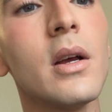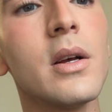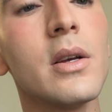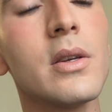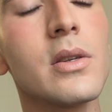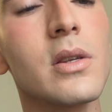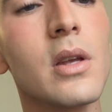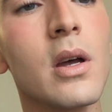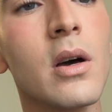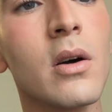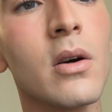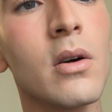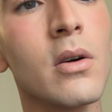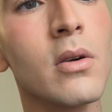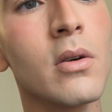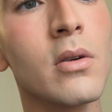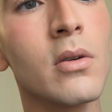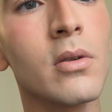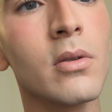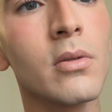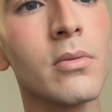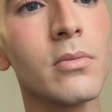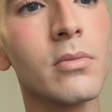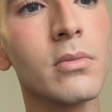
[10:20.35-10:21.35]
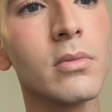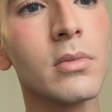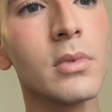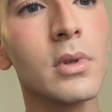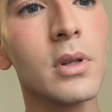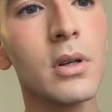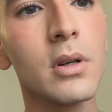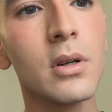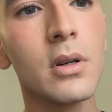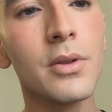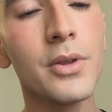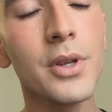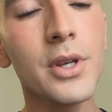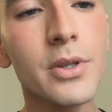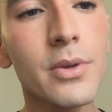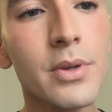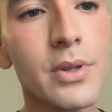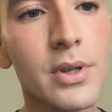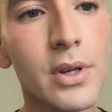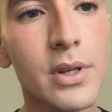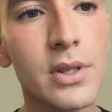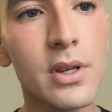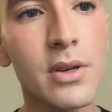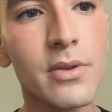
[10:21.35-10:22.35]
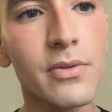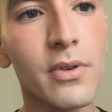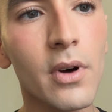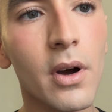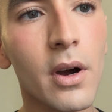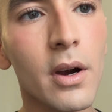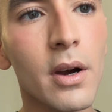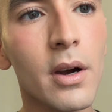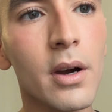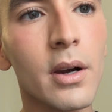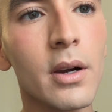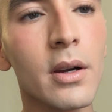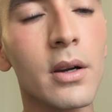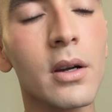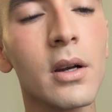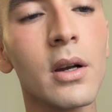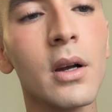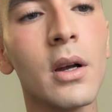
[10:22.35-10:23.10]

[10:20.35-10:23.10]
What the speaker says: So this one's good so far.